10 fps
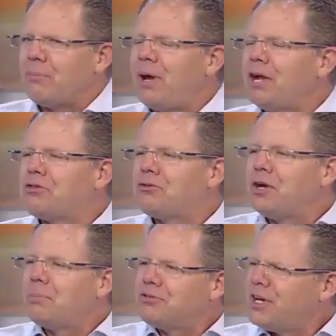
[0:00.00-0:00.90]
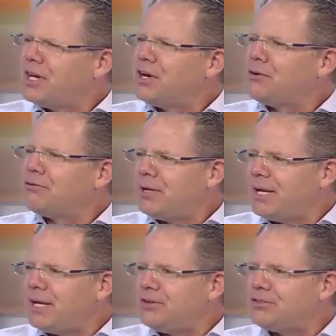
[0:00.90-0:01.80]
and they're paying 3% a year in
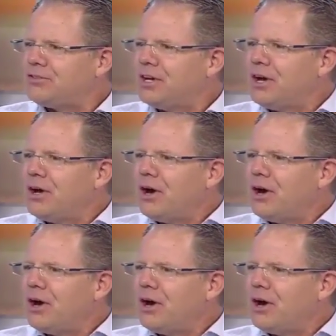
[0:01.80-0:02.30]
fees,